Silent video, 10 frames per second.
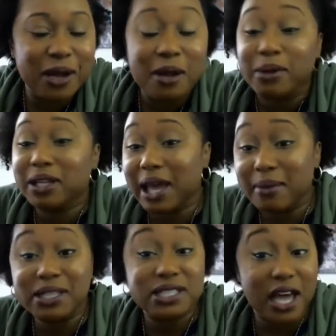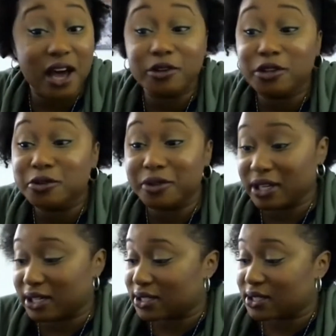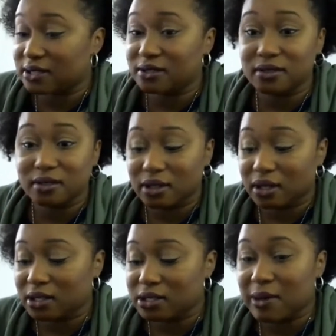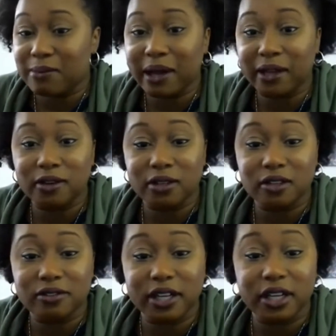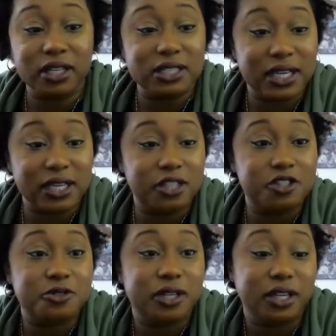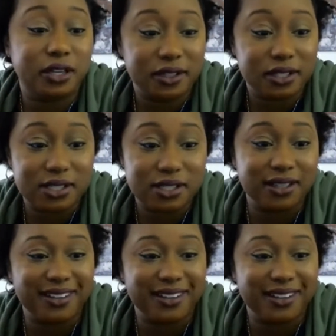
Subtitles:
But let me tell you this, and is my mic on over here? Because I need you to hear this.